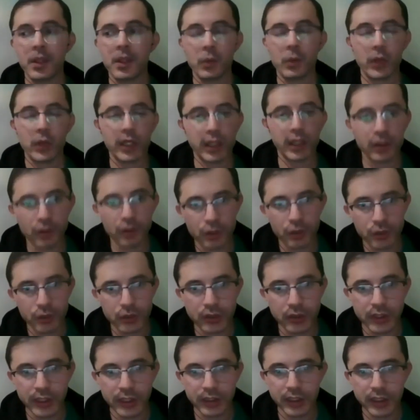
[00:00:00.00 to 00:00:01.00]
We can go
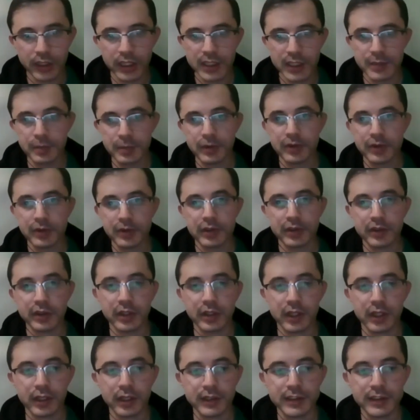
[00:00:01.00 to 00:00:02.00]
to that hospital
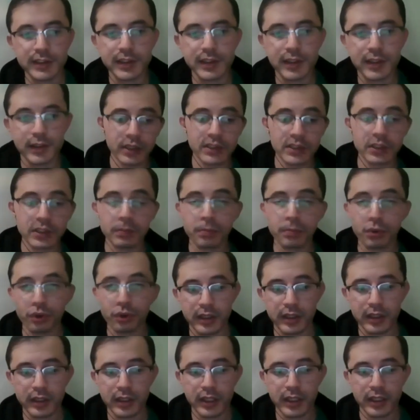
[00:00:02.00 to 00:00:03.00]
and start
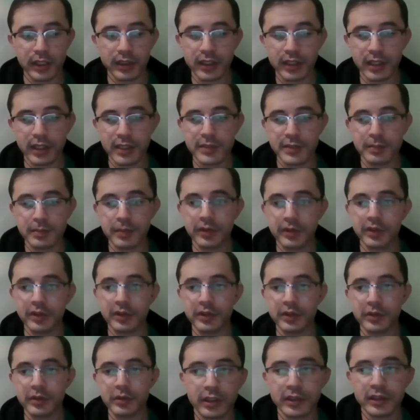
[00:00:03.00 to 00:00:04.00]
support that
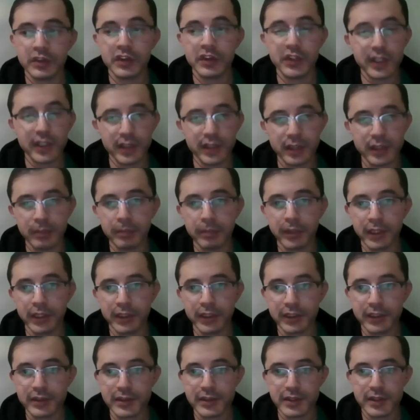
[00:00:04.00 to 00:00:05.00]
hospital treating patients.